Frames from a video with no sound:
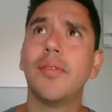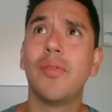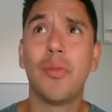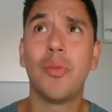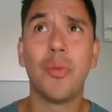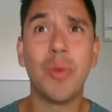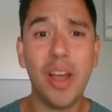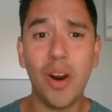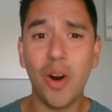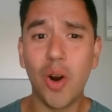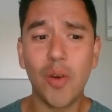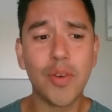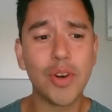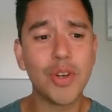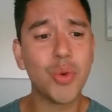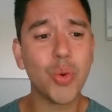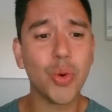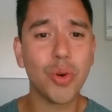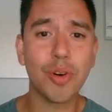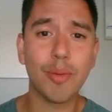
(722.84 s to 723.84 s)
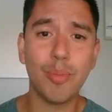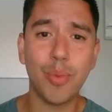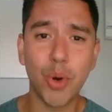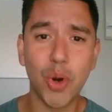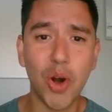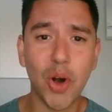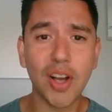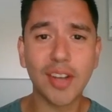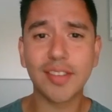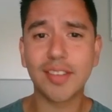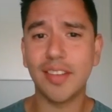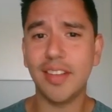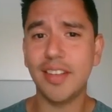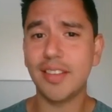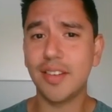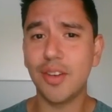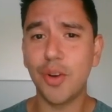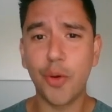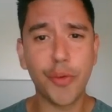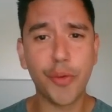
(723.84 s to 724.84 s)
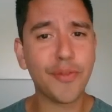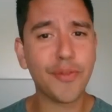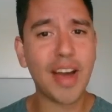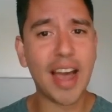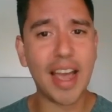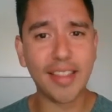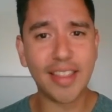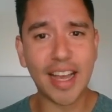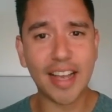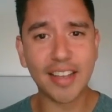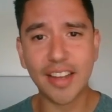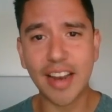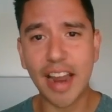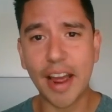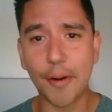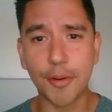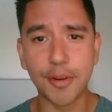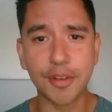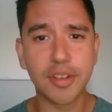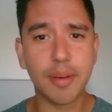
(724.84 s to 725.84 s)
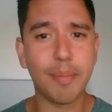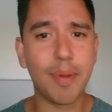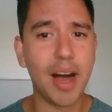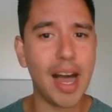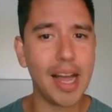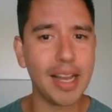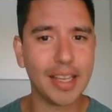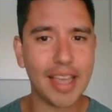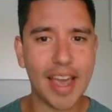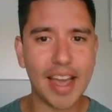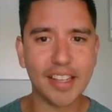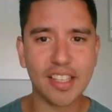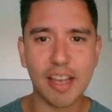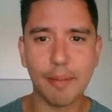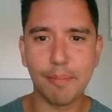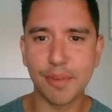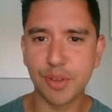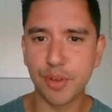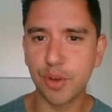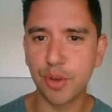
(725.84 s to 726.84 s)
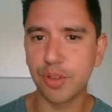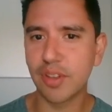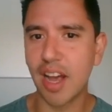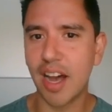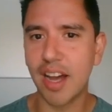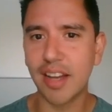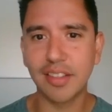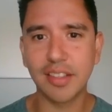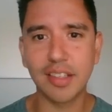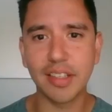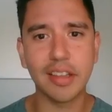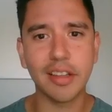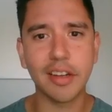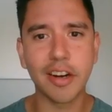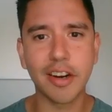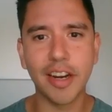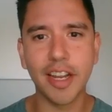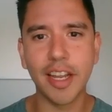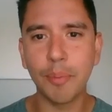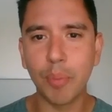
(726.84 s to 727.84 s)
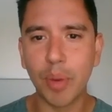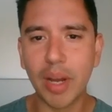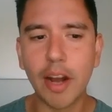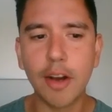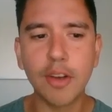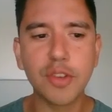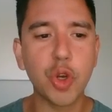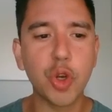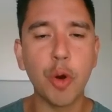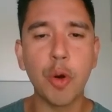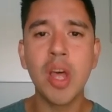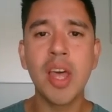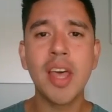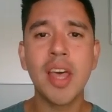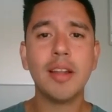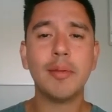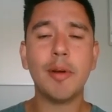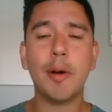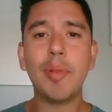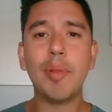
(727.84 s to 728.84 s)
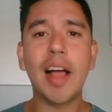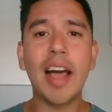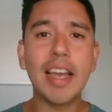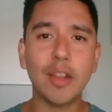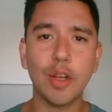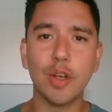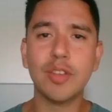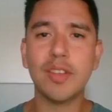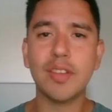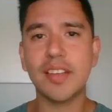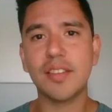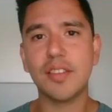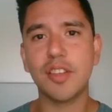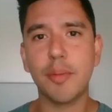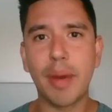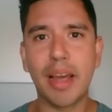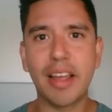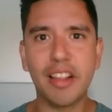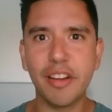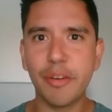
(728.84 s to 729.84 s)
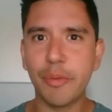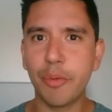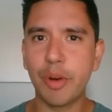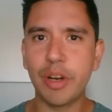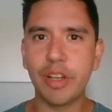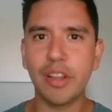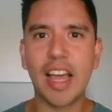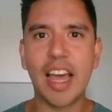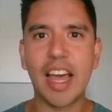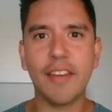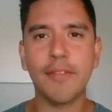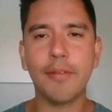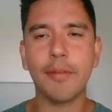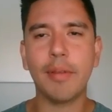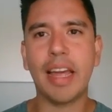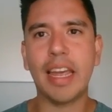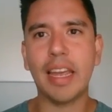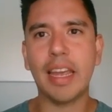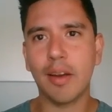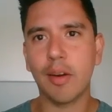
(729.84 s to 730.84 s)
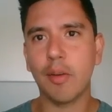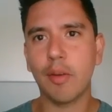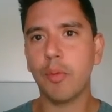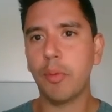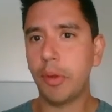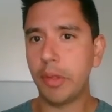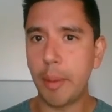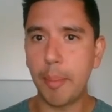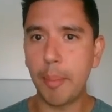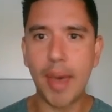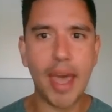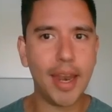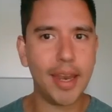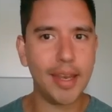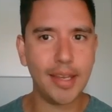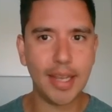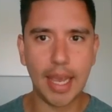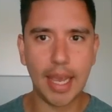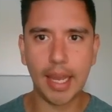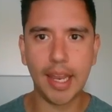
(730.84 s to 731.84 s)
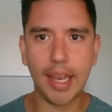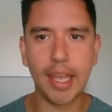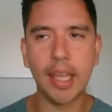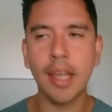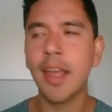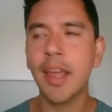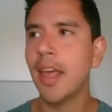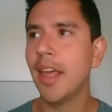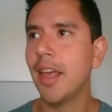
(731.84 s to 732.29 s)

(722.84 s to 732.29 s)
read over 200 books, listened to over 5,000 hours of podcast episodes, constantly learning, but also applying those lessons to my real life, like the meditating.